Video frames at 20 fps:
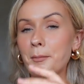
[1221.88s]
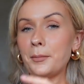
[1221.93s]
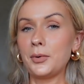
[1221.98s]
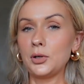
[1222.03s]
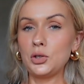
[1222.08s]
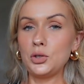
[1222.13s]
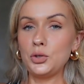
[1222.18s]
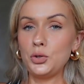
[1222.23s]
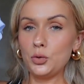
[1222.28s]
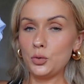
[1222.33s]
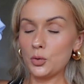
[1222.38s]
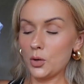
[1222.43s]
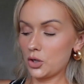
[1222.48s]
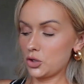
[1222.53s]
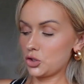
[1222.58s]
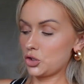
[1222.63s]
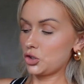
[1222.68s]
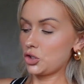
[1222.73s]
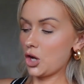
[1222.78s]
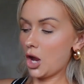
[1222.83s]
blue
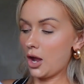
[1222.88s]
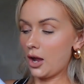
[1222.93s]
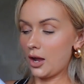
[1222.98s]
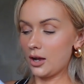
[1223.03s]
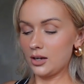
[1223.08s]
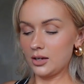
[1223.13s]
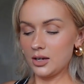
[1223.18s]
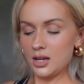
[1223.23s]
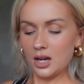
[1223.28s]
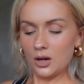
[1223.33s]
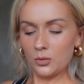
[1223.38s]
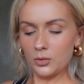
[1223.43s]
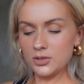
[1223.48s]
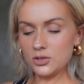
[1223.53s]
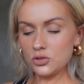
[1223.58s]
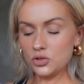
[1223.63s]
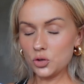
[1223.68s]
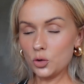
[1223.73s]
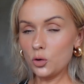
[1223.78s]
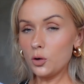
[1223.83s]
shirt. I
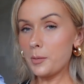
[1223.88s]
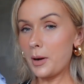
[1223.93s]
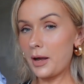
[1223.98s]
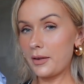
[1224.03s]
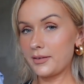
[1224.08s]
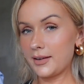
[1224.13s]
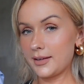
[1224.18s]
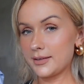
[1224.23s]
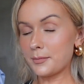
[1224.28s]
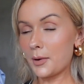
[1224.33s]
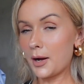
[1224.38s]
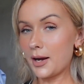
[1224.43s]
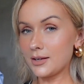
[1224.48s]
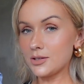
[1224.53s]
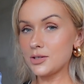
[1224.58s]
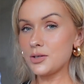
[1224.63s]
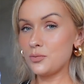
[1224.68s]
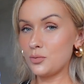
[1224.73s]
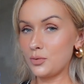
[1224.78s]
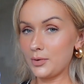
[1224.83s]
wasn't sure about this, but I
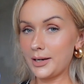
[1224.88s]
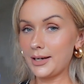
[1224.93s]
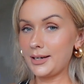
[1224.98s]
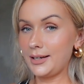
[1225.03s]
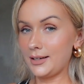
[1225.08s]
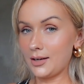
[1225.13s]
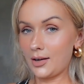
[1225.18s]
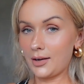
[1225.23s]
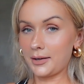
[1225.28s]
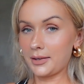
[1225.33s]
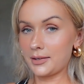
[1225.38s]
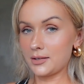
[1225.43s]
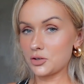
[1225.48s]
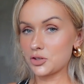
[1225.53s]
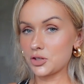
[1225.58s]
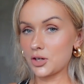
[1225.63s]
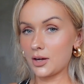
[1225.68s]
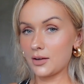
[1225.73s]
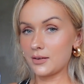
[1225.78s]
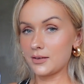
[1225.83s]
actually really like this
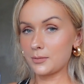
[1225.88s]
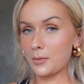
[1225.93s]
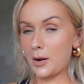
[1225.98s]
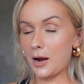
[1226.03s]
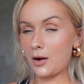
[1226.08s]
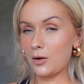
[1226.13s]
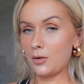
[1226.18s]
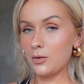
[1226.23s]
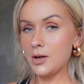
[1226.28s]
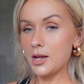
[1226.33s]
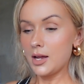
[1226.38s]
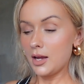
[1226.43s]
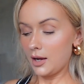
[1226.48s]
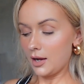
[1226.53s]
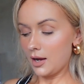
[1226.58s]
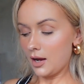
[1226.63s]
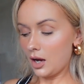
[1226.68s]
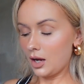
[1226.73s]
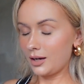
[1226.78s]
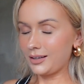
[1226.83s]
shirt as well.
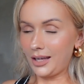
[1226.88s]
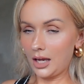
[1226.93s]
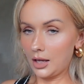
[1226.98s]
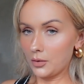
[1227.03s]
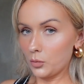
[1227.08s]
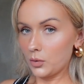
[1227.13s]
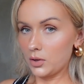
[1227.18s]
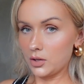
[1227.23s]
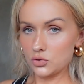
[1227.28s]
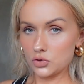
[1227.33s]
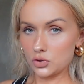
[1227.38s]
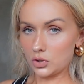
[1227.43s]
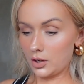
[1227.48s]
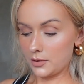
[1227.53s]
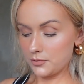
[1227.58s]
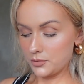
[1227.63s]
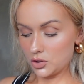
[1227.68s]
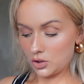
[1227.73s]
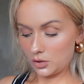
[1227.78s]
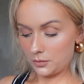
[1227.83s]
Again, with the
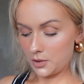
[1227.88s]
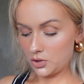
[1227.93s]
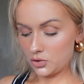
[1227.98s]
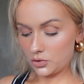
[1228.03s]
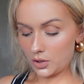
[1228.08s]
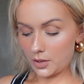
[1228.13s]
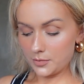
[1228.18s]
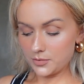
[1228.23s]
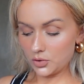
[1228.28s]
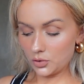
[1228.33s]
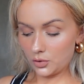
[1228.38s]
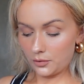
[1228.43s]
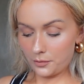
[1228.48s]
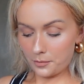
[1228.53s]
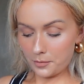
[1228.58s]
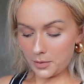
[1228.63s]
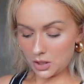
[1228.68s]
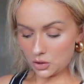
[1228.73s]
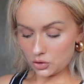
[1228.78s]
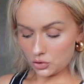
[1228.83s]
stripes, so many stripes, sort of a
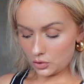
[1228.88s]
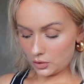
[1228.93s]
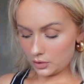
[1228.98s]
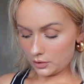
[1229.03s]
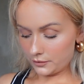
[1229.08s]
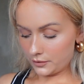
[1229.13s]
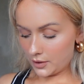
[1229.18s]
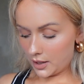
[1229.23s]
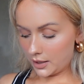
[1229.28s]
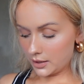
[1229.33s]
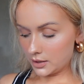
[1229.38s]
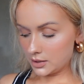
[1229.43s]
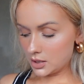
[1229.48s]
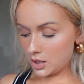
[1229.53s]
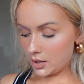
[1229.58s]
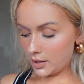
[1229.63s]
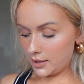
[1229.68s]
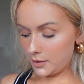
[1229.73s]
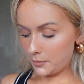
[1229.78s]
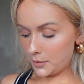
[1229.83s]
mixture of like
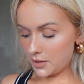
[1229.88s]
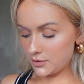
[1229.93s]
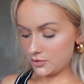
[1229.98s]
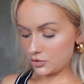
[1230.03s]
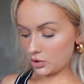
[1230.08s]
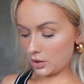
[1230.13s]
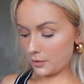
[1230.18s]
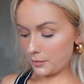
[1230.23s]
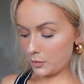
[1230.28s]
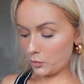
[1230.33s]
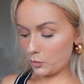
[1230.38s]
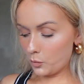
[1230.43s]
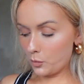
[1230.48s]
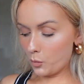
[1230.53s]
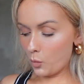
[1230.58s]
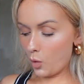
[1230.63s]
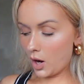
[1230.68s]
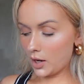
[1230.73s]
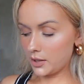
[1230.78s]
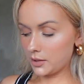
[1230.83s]
tiny pinstripe and
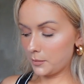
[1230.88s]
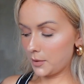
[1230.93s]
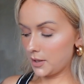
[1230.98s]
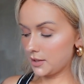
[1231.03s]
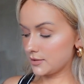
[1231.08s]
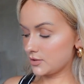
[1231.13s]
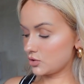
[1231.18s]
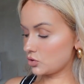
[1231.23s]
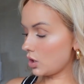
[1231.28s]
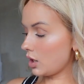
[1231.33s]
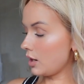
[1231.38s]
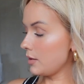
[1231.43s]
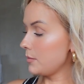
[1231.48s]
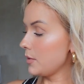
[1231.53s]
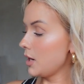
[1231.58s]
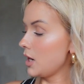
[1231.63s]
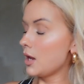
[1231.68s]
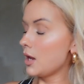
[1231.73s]
wider pinstripe.